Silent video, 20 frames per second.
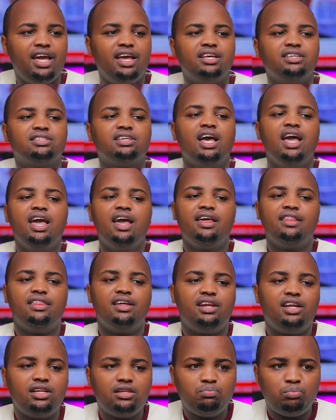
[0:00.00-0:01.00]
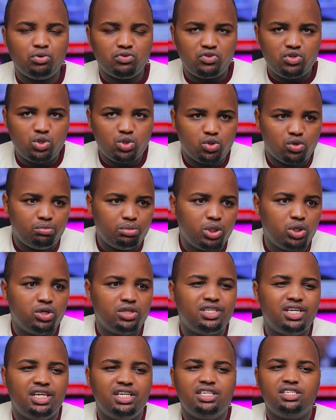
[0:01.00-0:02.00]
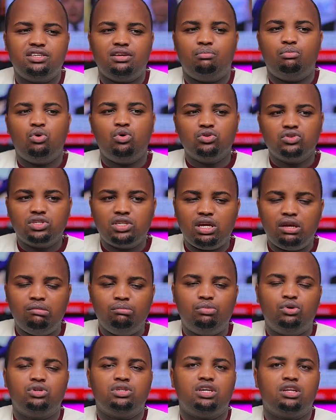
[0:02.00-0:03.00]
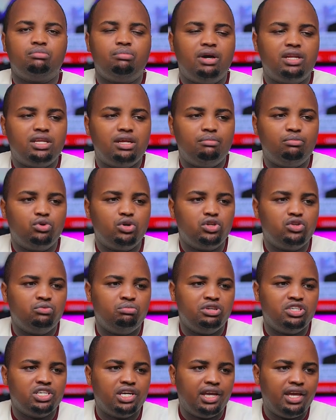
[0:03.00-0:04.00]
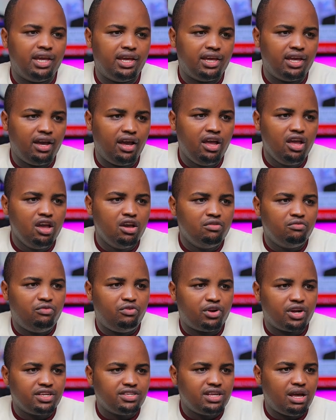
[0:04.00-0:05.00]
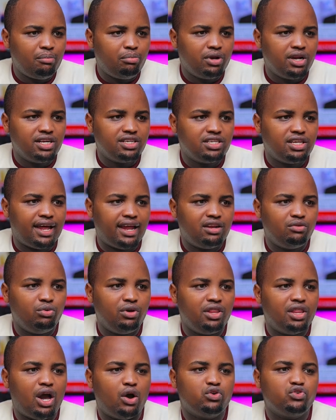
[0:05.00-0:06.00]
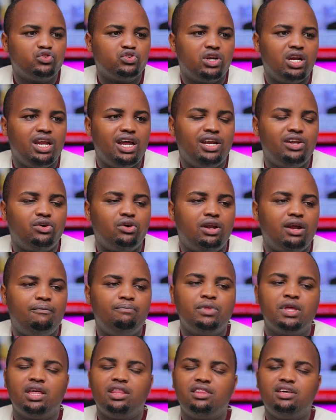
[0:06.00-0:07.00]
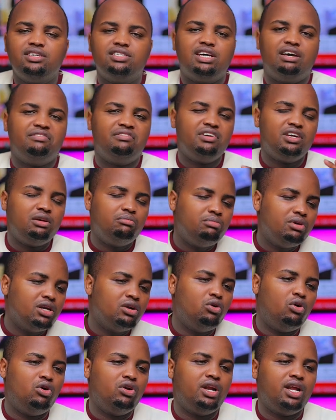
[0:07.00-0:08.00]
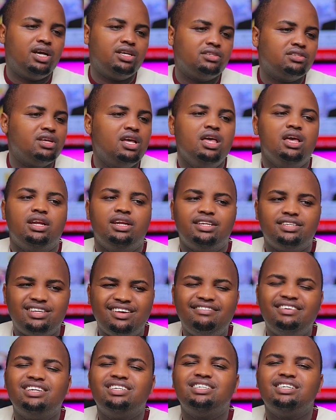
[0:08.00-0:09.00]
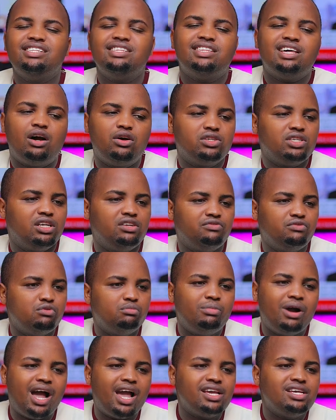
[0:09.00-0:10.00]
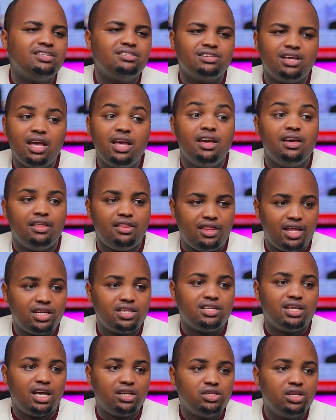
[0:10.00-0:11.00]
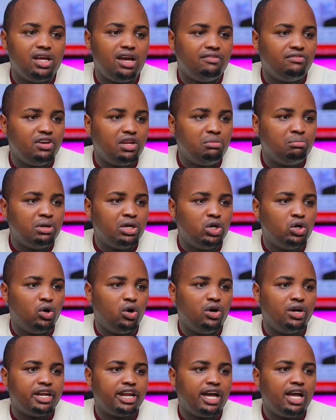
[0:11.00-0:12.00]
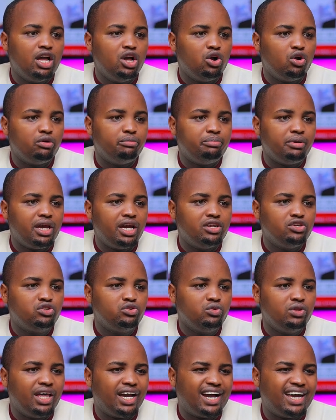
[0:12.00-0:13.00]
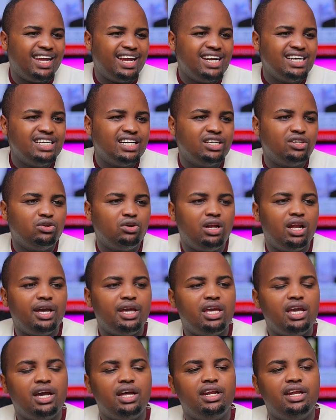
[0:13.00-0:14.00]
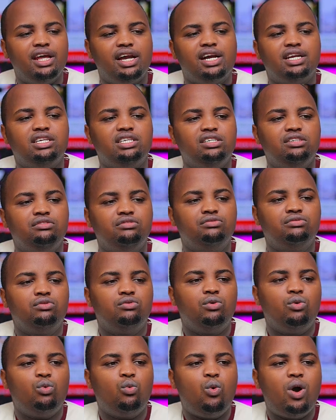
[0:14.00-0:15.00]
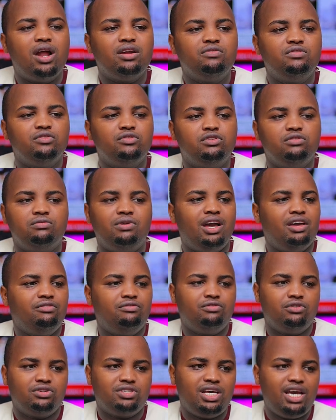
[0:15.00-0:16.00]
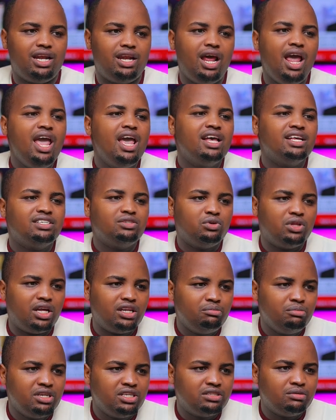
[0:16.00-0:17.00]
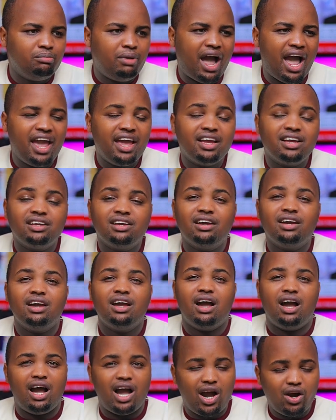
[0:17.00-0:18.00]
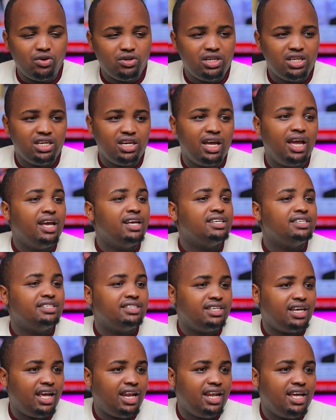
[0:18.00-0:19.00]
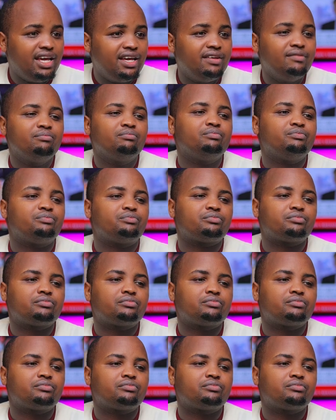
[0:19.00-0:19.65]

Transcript: is the net position, because that is the most important part I'm going to be checking here. For example, let's start with Australian dollar. These are very big orders, 70,000 for buys. That's actually a very big order compared to the Canadian dollar here, negative 155 for sell. So that means buying Audi, selling